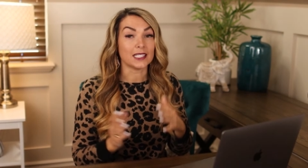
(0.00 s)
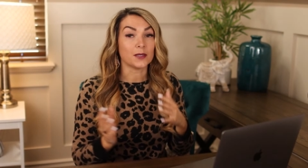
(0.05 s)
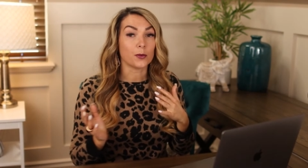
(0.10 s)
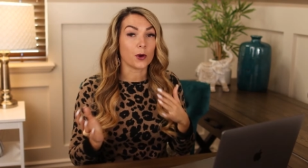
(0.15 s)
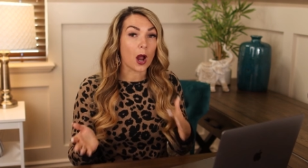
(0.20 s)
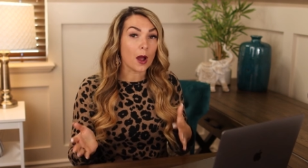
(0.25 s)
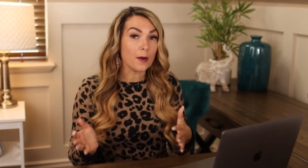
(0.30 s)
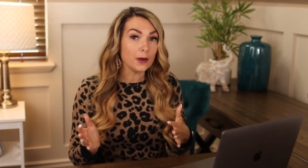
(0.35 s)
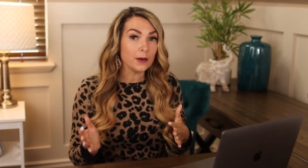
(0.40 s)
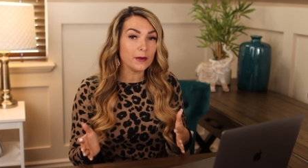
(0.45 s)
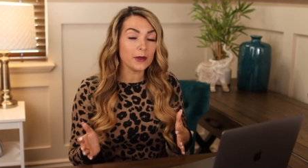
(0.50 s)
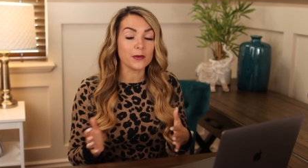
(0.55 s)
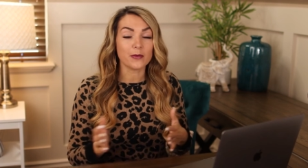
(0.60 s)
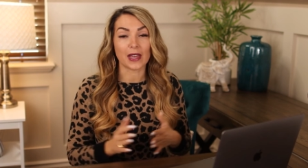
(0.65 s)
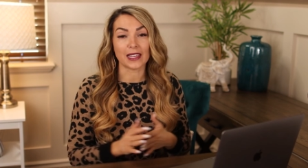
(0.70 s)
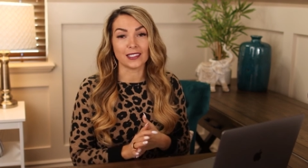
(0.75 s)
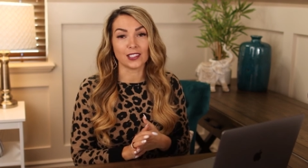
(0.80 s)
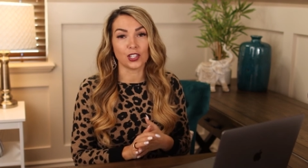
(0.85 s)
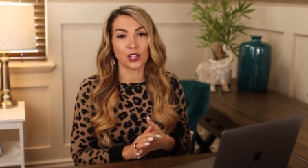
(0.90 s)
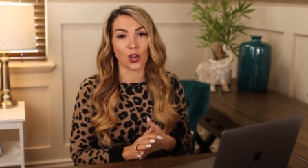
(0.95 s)
it's probably
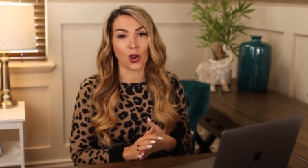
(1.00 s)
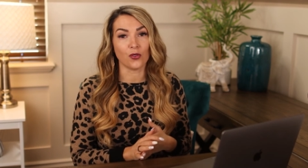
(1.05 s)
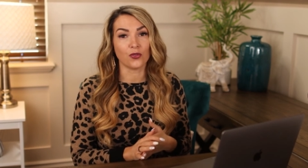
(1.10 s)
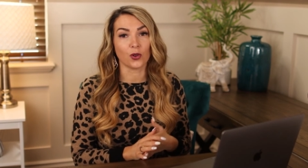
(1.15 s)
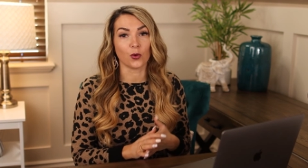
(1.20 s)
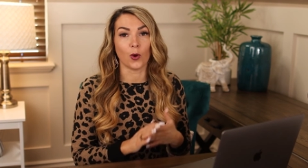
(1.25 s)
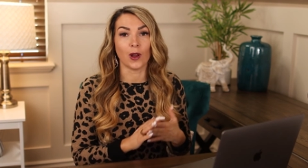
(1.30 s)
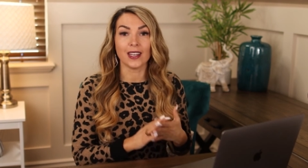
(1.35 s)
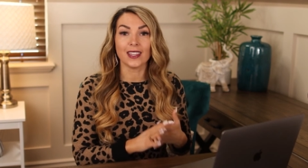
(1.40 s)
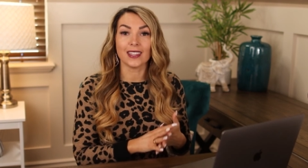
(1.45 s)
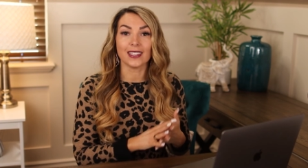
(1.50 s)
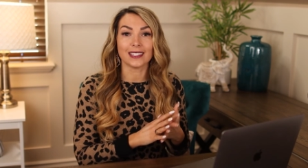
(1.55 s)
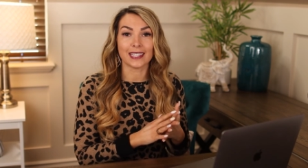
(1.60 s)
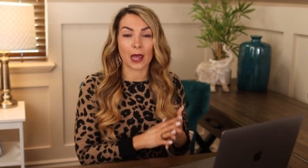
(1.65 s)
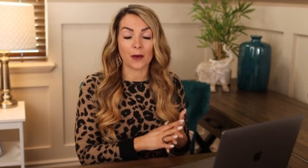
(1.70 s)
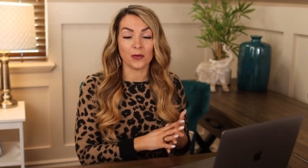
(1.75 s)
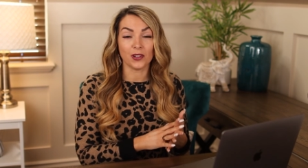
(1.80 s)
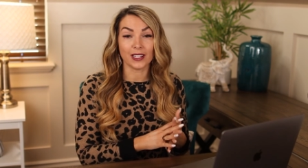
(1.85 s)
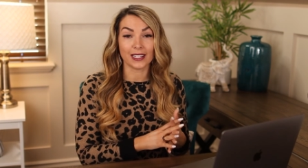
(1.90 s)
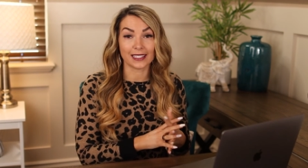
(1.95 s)
best to go for one of the
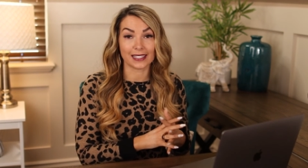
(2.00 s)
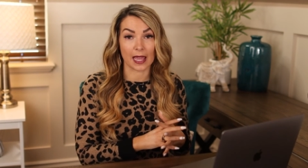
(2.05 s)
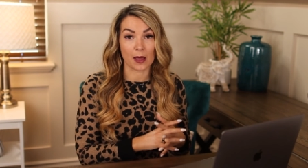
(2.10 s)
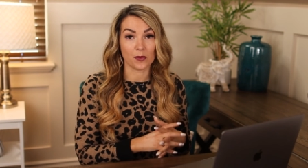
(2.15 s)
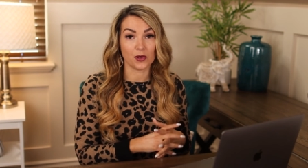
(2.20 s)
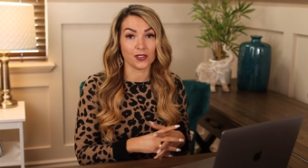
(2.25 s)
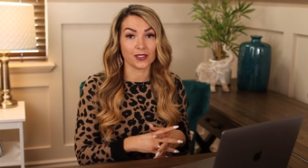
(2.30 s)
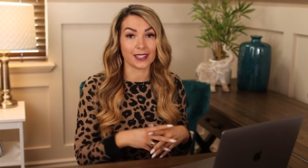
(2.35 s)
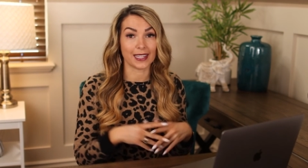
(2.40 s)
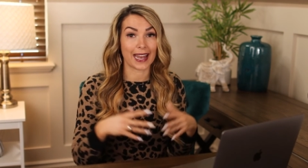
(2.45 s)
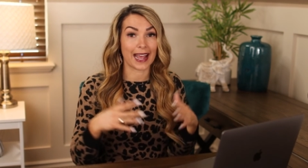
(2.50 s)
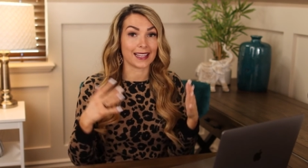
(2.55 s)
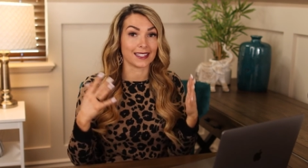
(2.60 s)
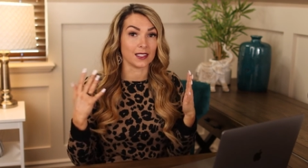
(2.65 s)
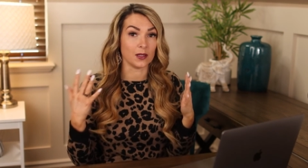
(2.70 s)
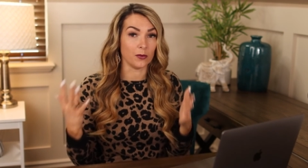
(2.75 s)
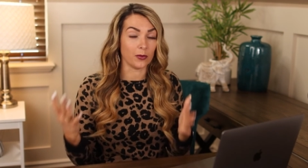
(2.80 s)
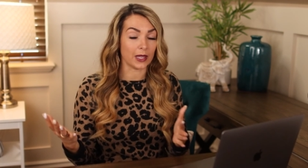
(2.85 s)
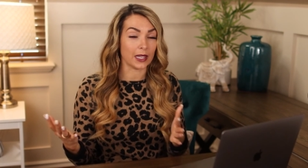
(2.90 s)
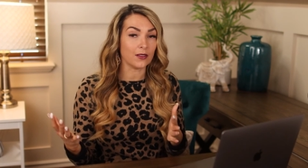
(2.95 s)
template examples that has
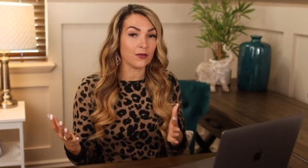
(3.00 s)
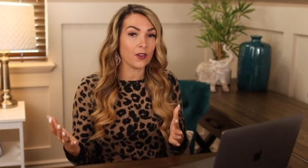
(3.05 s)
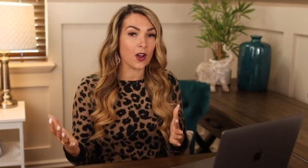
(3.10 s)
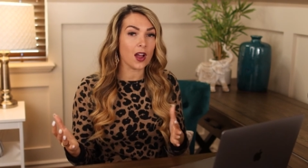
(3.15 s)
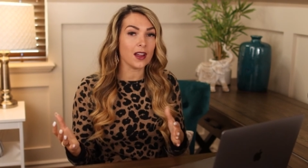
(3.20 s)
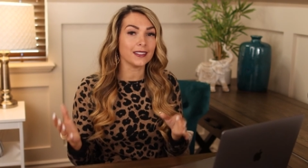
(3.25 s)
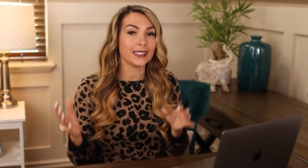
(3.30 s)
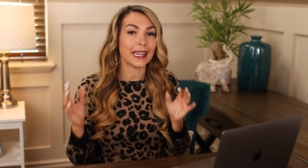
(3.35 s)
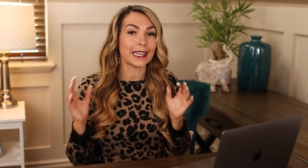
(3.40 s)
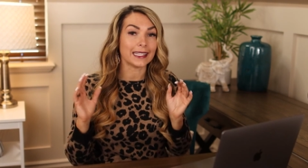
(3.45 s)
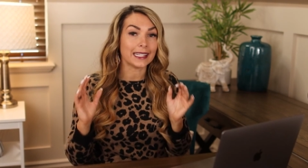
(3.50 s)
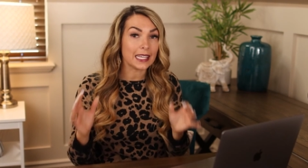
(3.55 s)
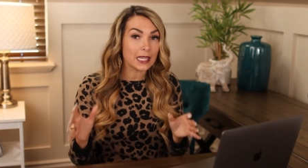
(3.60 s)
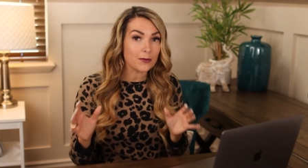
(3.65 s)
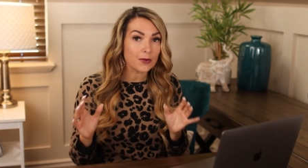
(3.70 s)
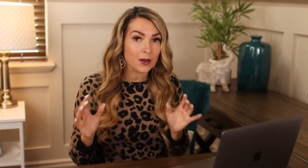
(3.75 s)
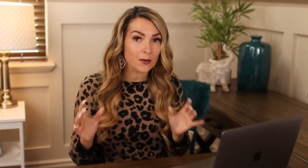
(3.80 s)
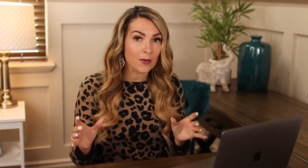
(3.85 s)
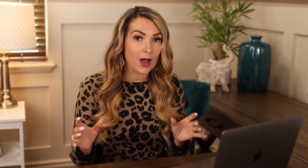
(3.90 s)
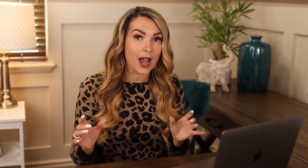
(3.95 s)
the big font, and
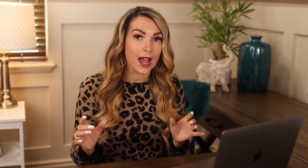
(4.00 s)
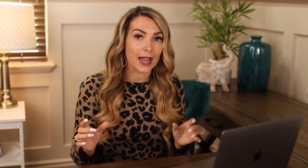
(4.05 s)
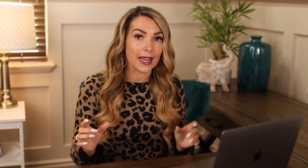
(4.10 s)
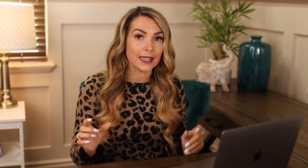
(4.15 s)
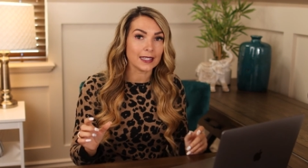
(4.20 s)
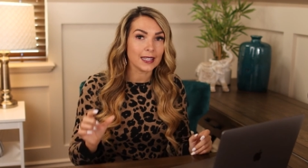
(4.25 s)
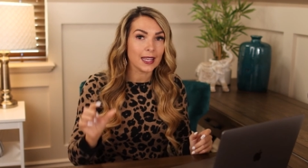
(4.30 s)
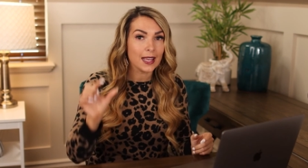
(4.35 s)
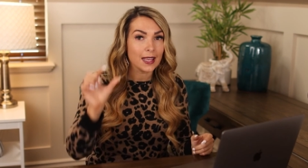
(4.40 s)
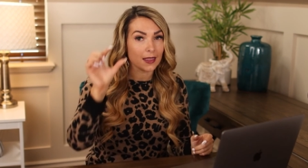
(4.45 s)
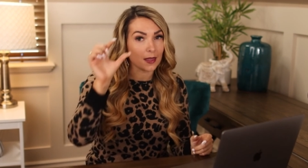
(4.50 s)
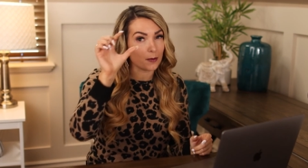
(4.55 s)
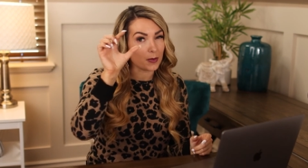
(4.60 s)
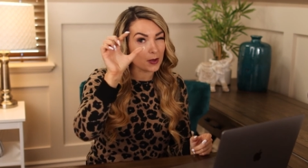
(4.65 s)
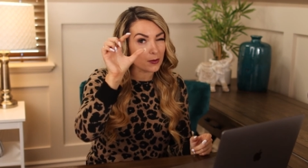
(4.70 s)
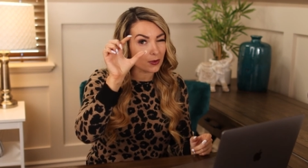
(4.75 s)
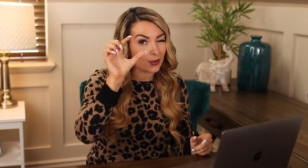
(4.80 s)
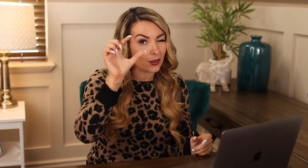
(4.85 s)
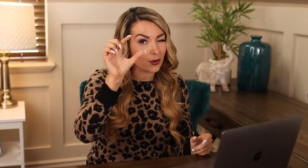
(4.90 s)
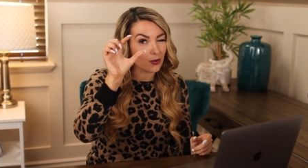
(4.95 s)
keep in mind that
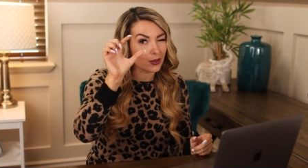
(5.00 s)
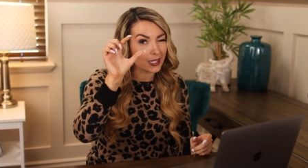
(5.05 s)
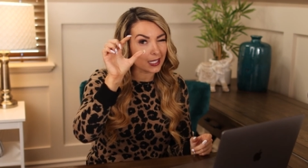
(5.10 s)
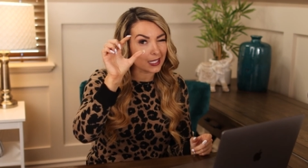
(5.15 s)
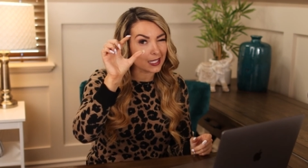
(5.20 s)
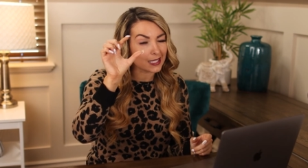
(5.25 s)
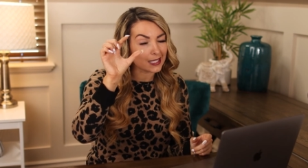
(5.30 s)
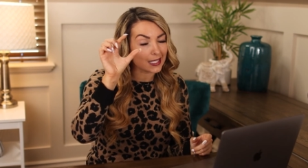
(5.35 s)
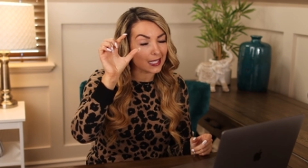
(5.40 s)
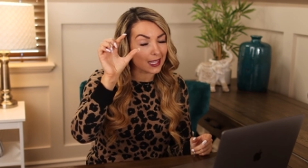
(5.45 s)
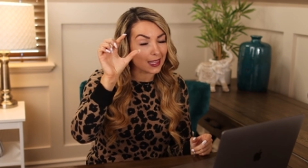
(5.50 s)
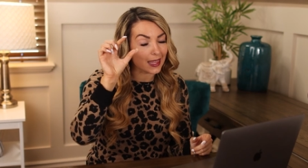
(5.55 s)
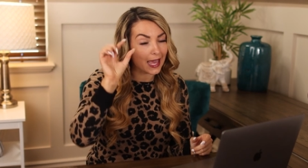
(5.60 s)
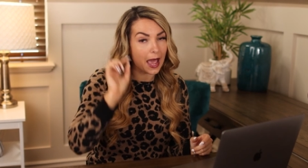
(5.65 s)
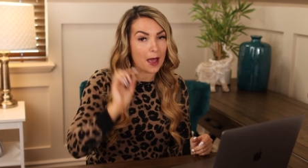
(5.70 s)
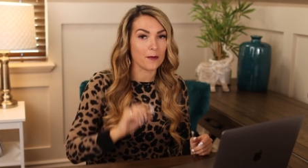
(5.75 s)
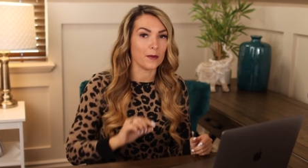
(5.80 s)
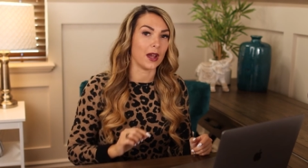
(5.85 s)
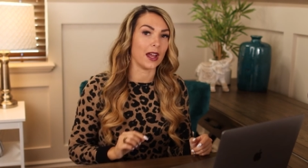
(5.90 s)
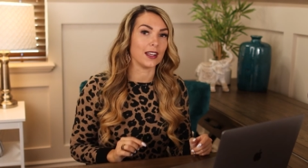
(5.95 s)
people are only going to see
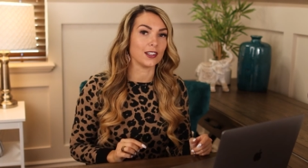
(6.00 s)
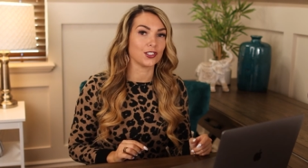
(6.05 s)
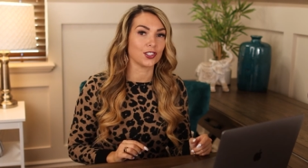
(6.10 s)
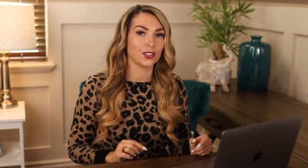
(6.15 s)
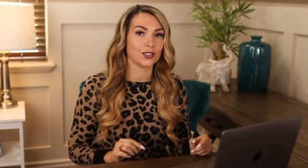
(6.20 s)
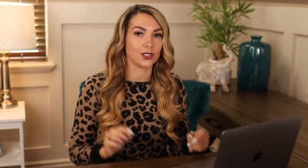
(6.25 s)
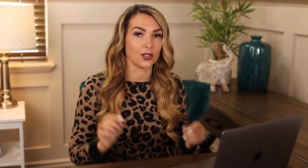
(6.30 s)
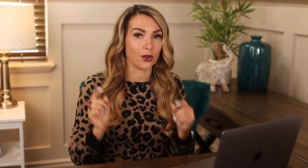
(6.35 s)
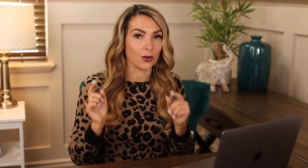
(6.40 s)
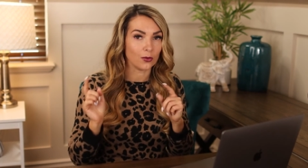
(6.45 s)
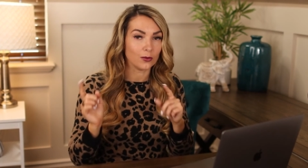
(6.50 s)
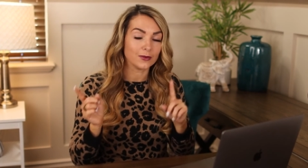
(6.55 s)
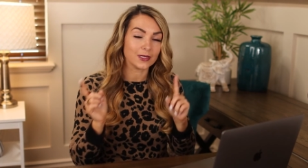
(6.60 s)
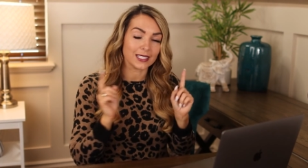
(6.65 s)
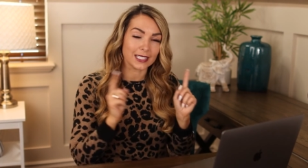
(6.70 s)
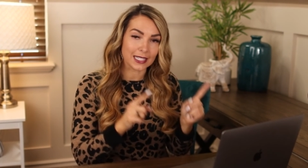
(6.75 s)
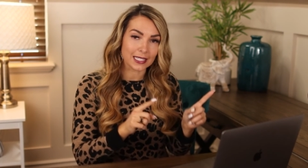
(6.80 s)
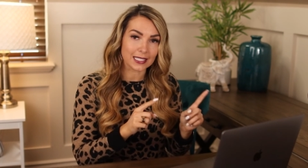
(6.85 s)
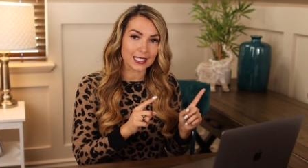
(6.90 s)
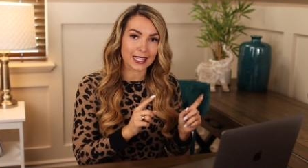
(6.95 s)
that much. So
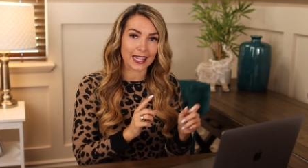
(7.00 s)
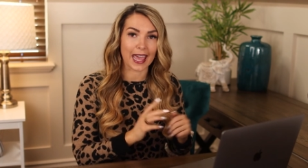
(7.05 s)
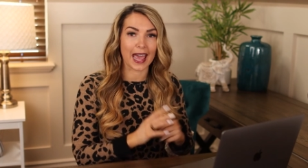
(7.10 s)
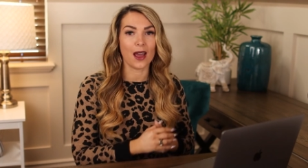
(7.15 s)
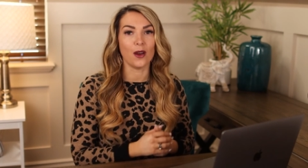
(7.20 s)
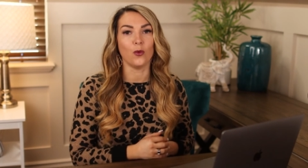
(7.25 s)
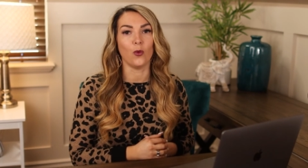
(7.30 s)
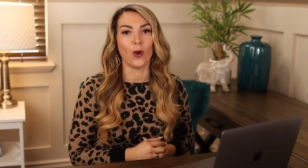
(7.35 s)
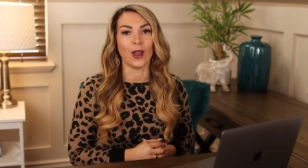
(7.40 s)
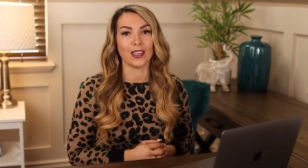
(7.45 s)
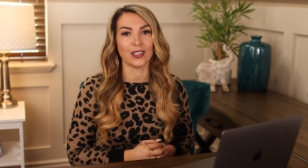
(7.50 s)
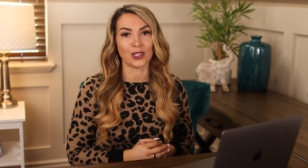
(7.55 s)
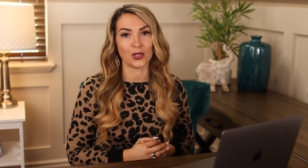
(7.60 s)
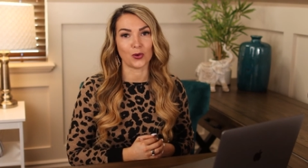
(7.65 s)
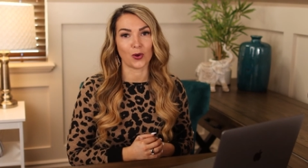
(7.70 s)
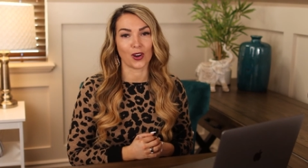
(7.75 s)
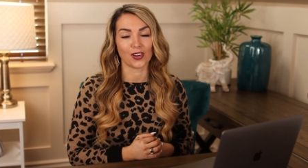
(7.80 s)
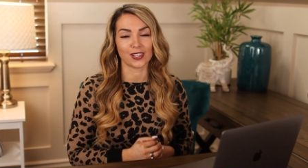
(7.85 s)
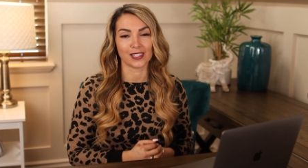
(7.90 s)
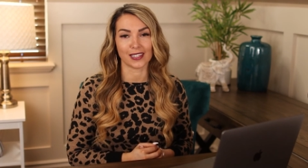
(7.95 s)
stick to that when
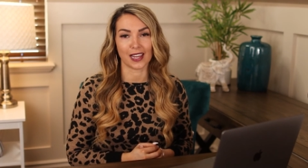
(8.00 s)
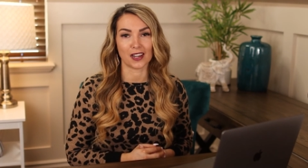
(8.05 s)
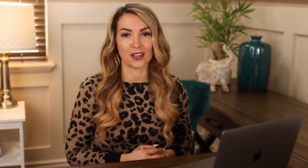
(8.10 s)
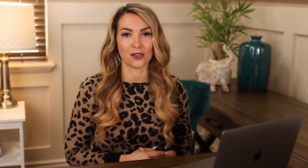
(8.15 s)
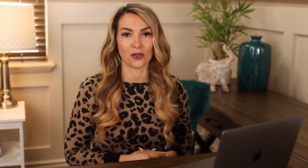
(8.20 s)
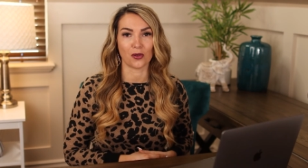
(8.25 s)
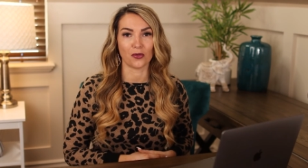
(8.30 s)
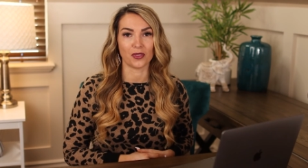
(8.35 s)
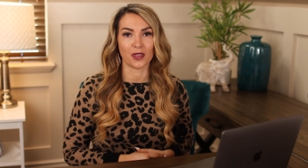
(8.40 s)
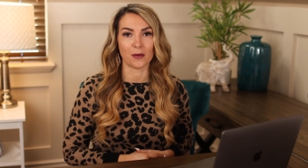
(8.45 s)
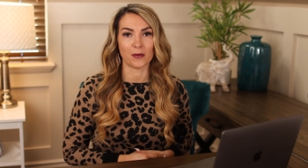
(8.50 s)
you are designing your own